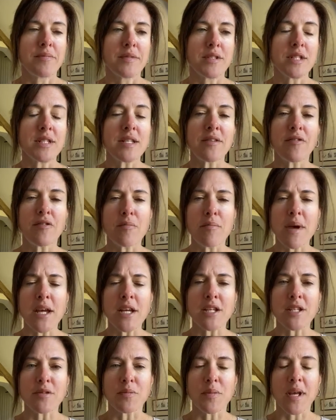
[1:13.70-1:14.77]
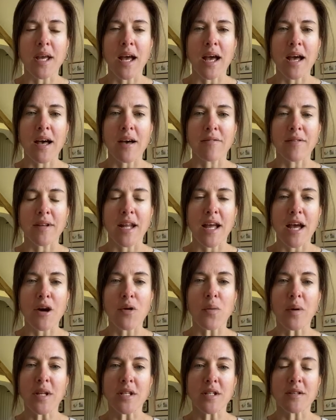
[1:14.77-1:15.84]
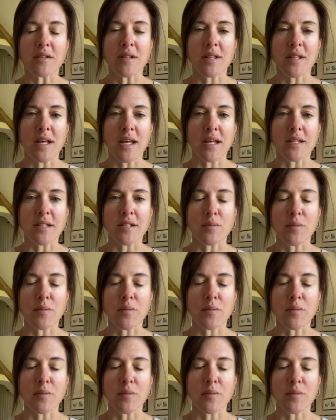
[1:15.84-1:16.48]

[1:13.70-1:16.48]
just the information we have and how we do things.